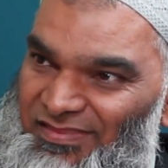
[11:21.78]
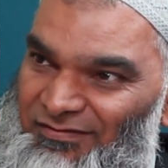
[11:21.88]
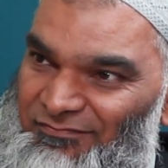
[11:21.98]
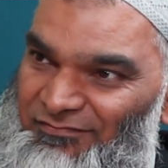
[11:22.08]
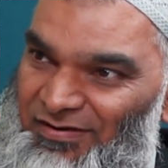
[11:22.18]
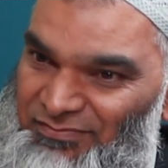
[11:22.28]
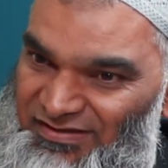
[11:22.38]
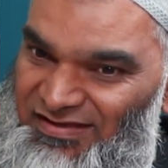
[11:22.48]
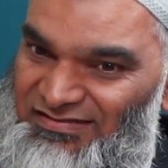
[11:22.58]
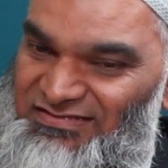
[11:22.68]

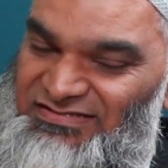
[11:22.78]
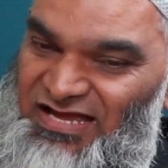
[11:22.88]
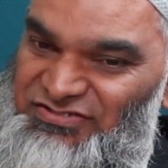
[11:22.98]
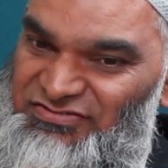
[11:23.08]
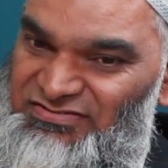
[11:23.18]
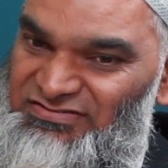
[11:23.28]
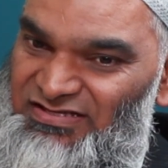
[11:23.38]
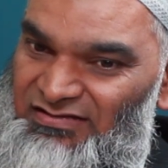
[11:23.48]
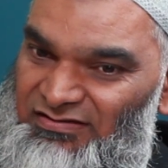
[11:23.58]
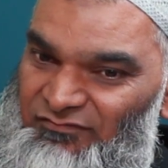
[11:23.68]
replicate his actions,
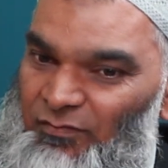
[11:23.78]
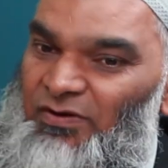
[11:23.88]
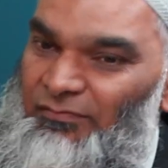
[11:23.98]
and if you want